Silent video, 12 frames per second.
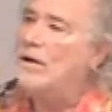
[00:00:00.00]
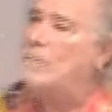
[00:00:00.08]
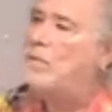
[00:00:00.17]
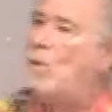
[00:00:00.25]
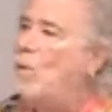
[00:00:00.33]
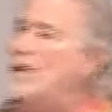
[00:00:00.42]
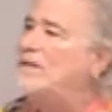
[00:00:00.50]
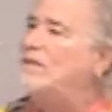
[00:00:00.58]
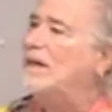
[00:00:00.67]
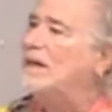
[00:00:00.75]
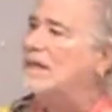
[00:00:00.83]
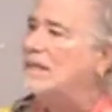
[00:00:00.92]
And the
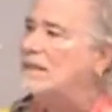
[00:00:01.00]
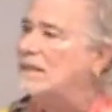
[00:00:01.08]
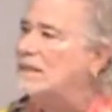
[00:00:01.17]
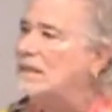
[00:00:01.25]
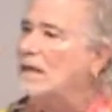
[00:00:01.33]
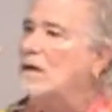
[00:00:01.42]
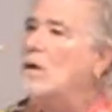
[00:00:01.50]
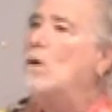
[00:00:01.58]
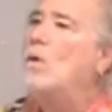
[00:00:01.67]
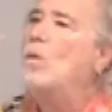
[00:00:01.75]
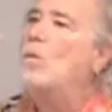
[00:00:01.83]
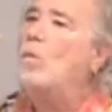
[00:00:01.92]
point is,
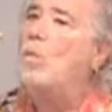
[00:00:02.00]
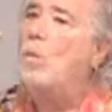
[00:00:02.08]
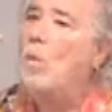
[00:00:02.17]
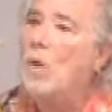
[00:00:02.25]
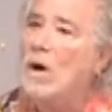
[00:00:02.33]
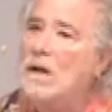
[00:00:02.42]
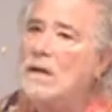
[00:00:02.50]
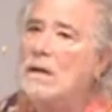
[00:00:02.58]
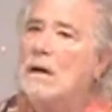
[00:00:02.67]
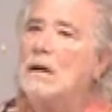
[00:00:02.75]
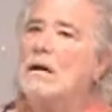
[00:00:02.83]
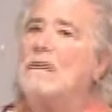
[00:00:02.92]

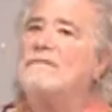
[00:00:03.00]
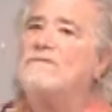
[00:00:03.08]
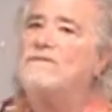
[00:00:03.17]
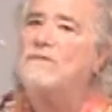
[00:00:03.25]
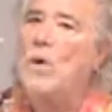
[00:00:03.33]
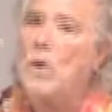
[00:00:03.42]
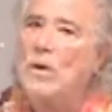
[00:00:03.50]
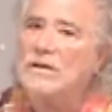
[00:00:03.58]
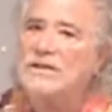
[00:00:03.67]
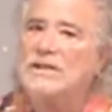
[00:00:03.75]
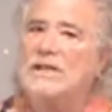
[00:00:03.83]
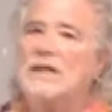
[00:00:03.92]
one
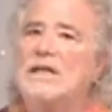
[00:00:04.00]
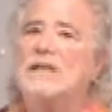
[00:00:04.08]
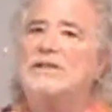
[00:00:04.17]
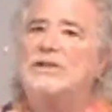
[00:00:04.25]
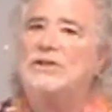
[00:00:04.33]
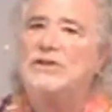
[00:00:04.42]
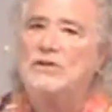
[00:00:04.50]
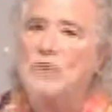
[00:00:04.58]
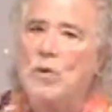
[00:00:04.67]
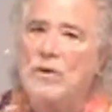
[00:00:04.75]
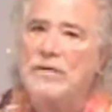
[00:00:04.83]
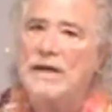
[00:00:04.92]
false
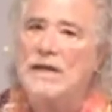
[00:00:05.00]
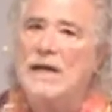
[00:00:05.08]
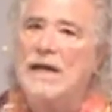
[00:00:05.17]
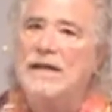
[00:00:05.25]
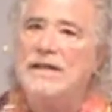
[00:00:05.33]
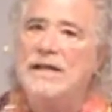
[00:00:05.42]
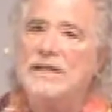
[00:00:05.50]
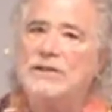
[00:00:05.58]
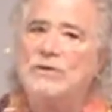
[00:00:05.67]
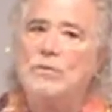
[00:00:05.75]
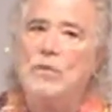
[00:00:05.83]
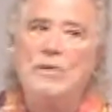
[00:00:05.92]
story in
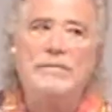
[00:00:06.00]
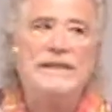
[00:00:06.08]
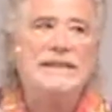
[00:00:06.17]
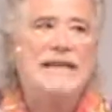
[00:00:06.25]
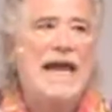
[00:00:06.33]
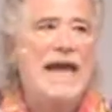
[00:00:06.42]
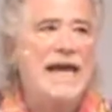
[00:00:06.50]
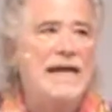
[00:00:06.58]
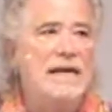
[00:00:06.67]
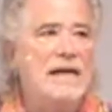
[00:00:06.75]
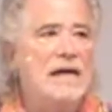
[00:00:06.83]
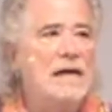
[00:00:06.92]
this woman's
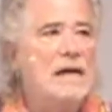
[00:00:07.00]
head